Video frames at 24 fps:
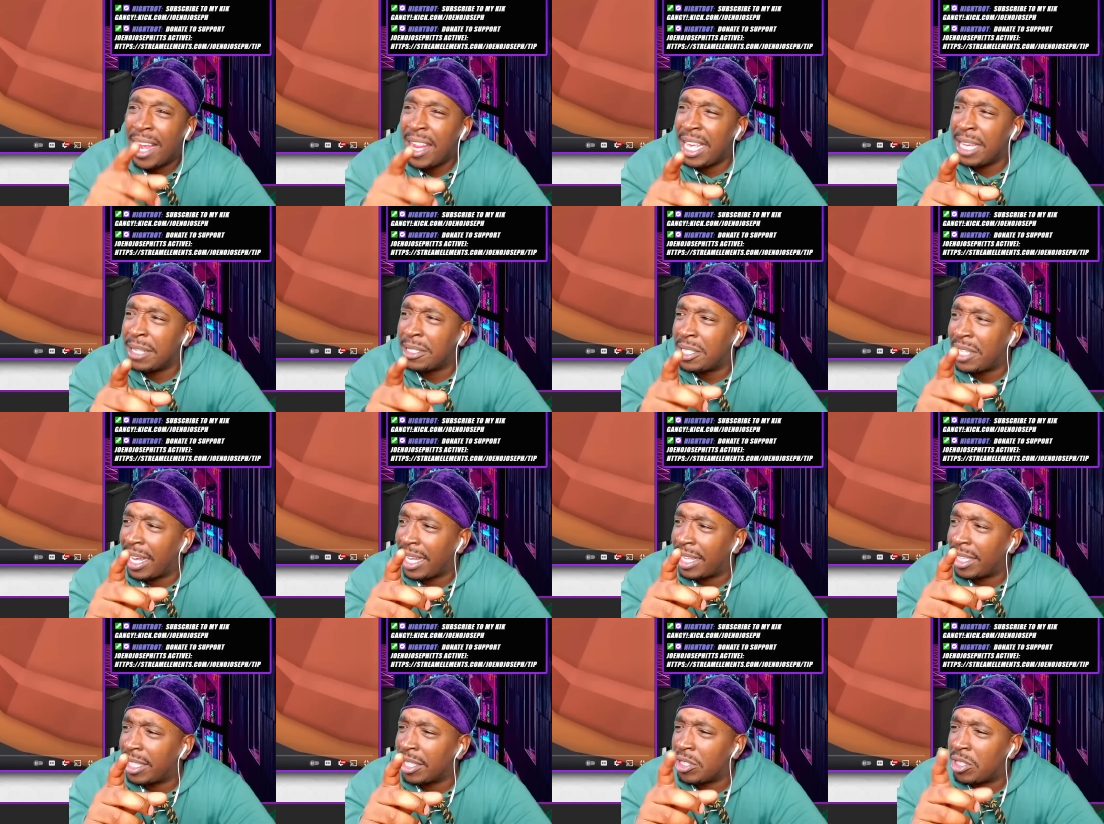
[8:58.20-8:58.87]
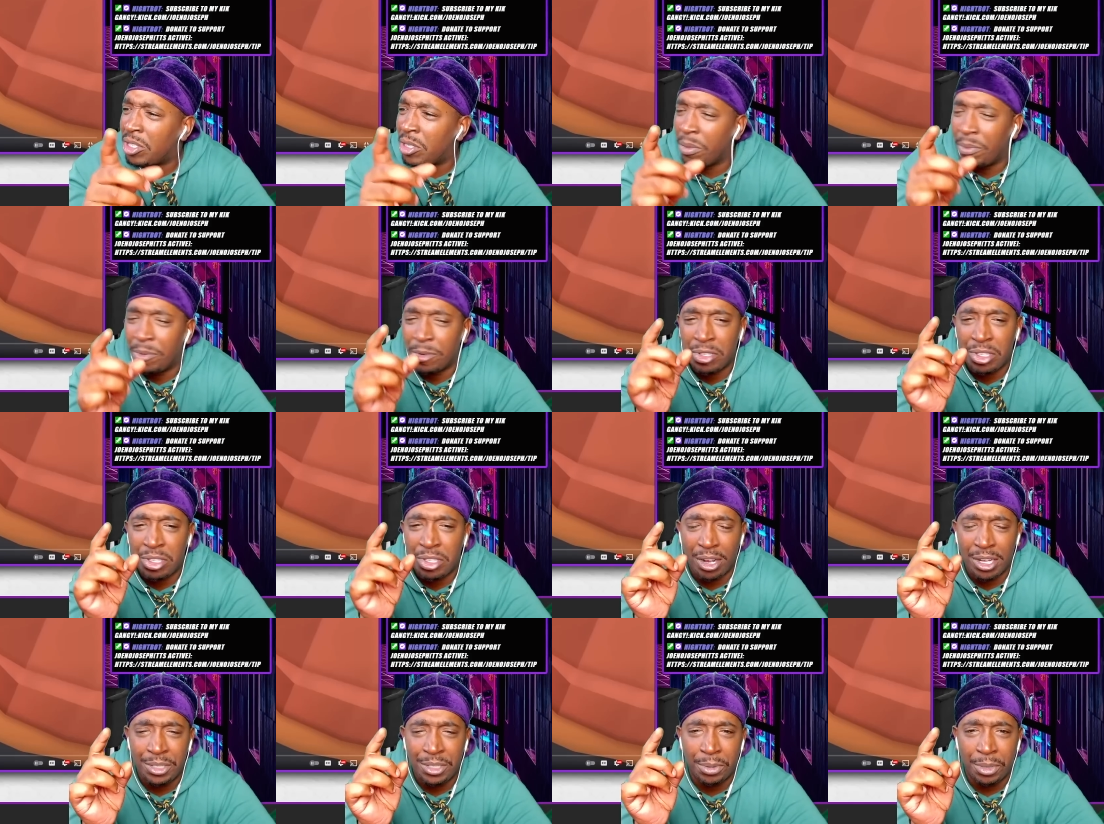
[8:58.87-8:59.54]
I think it's like the
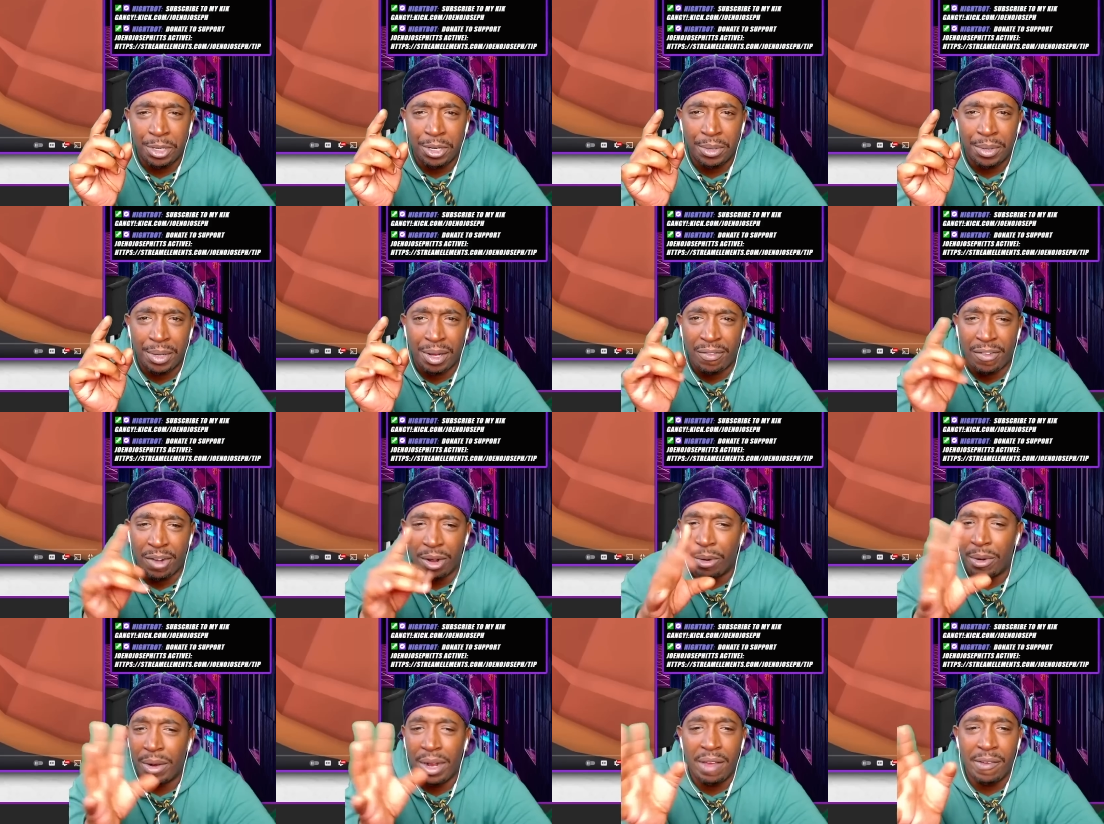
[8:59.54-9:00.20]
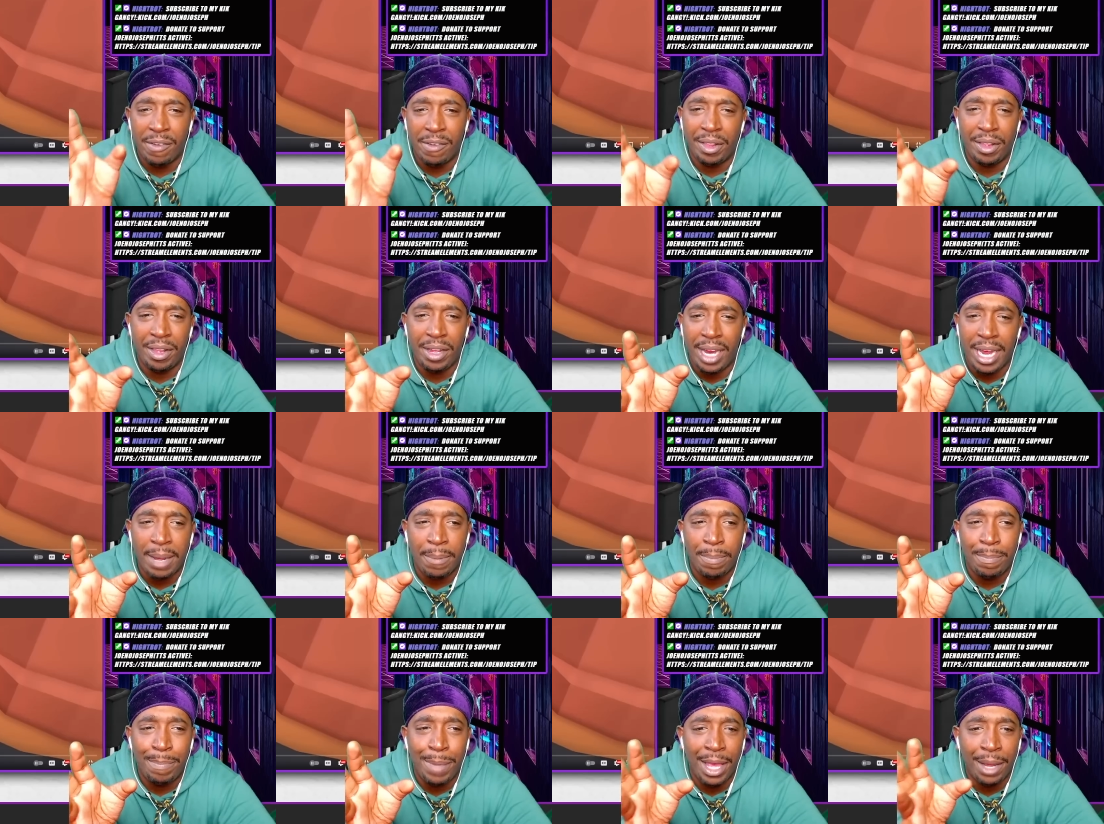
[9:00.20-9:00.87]
Superstars one or whatever the
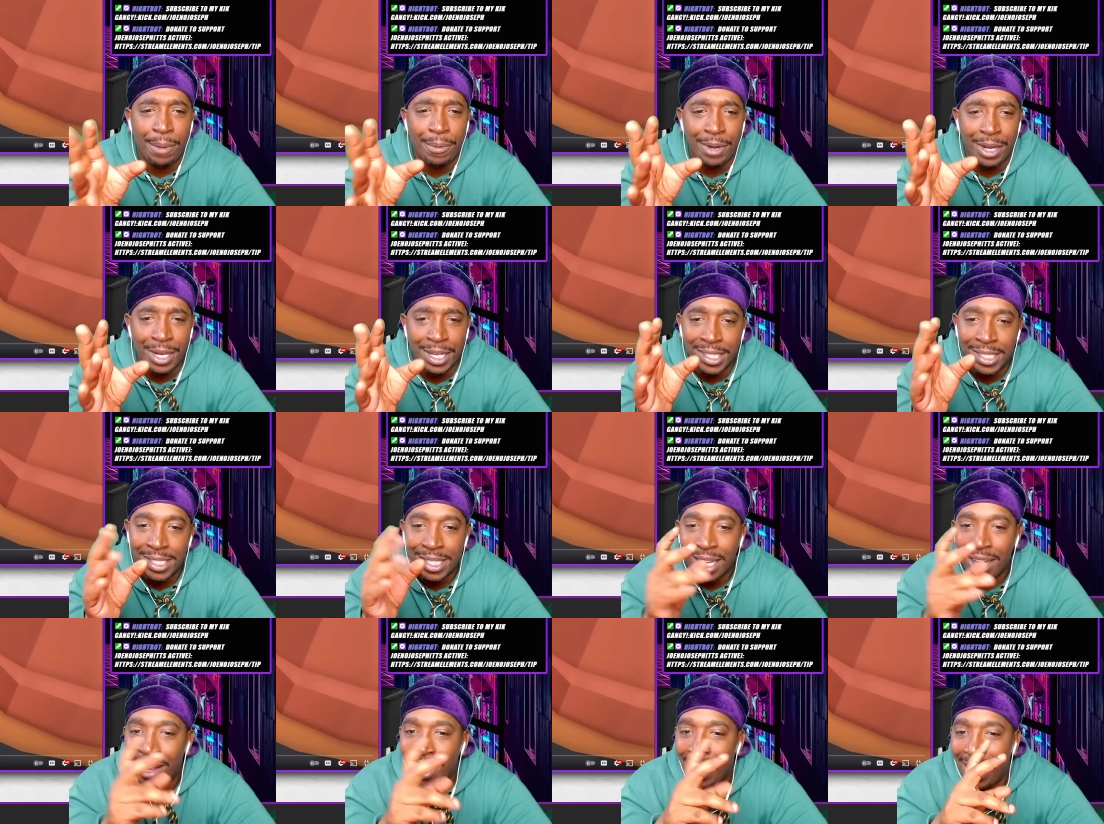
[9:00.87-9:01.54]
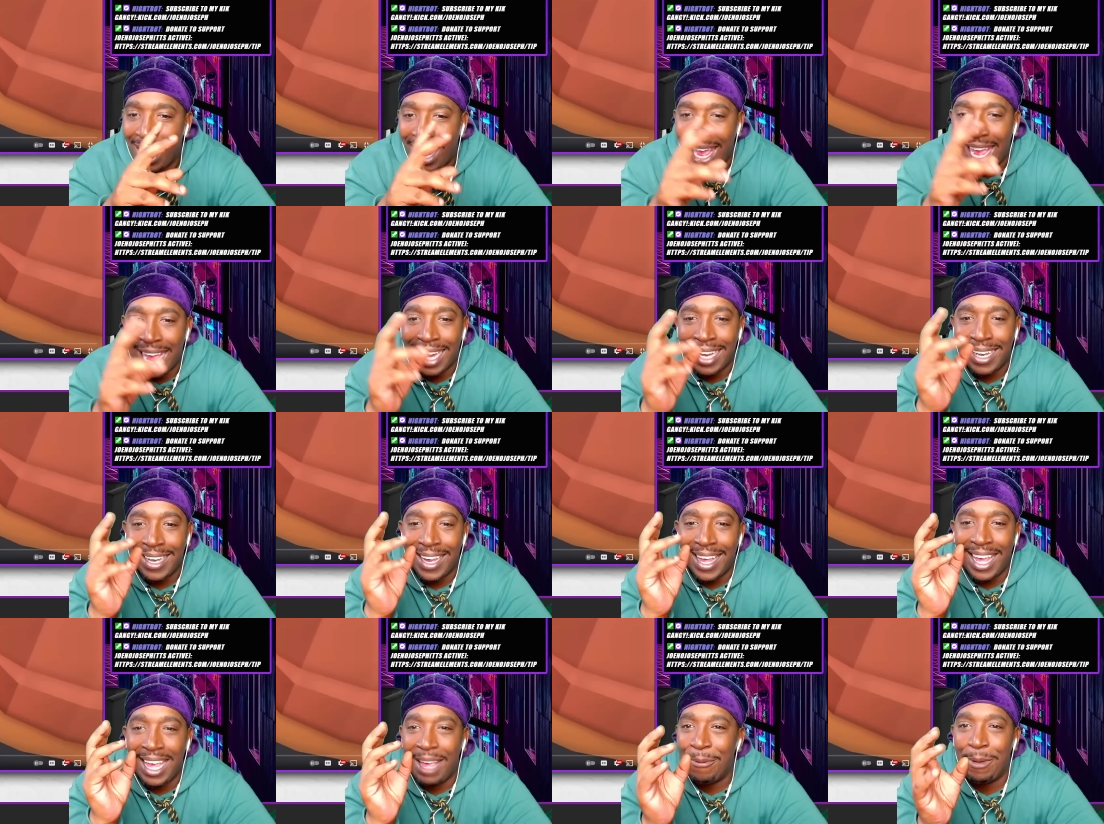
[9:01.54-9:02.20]
like big one is.
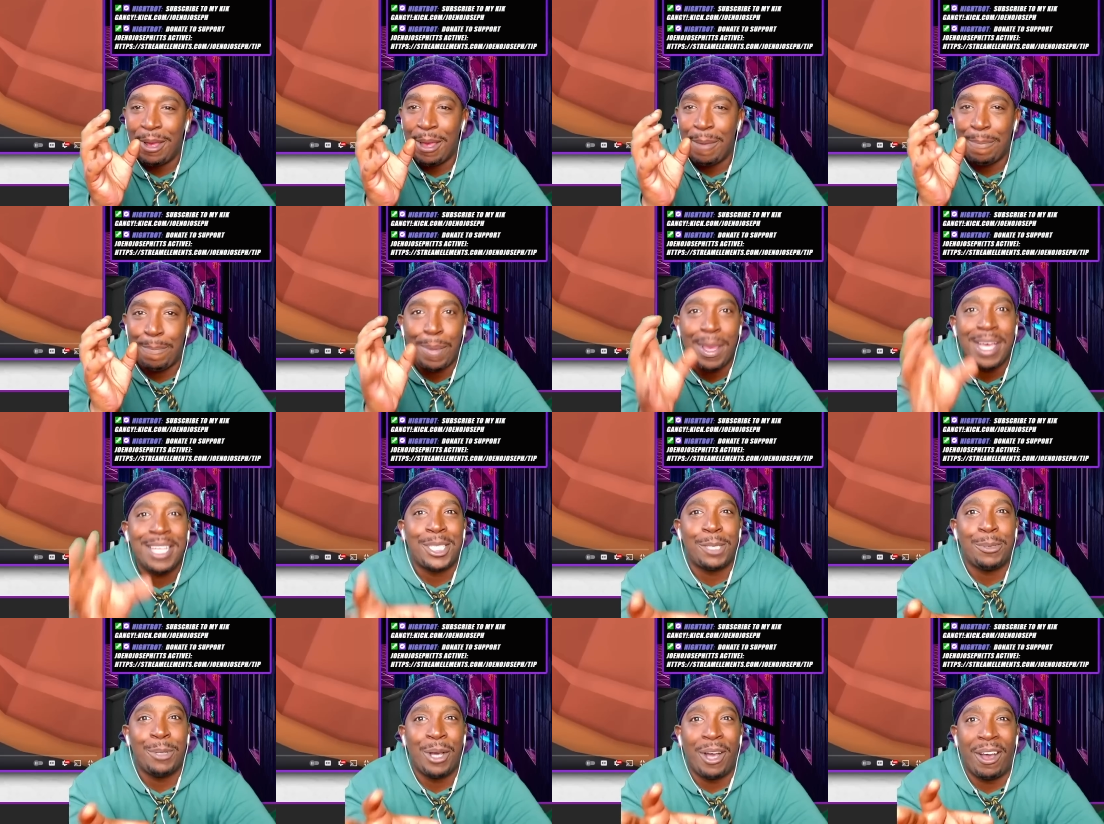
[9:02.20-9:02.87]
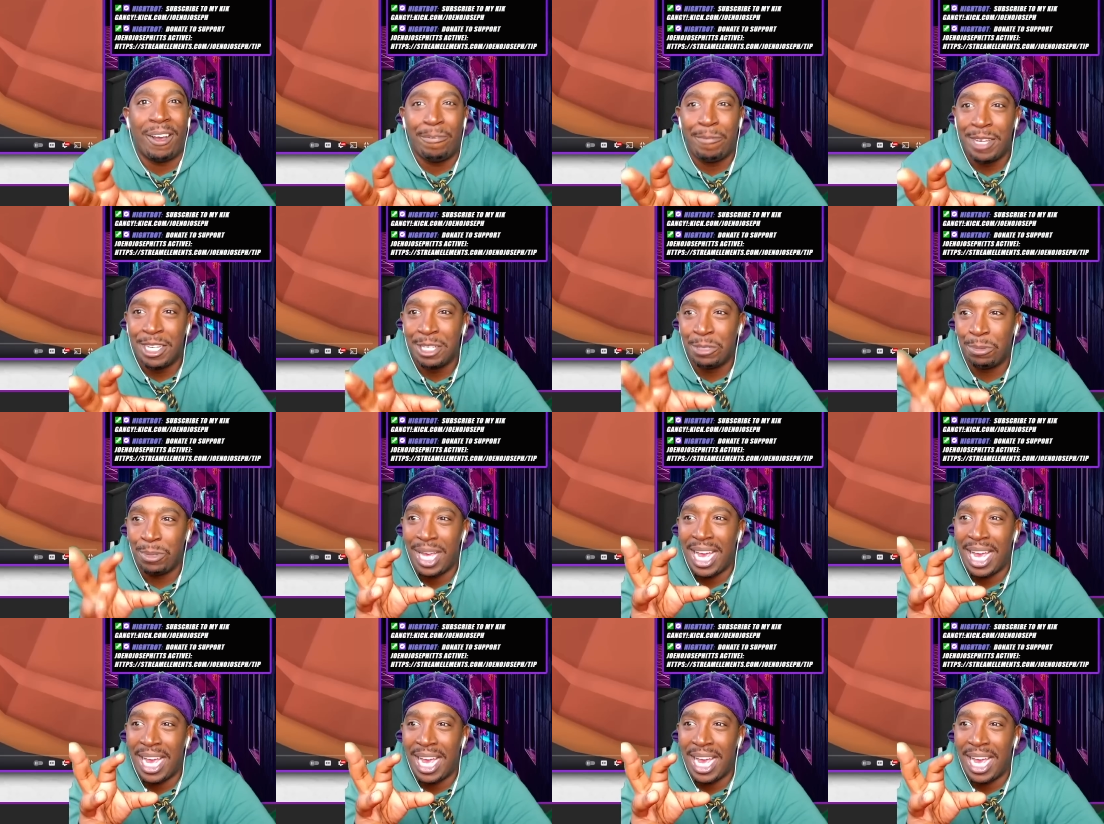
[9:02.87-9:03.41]
And it pissed me off because we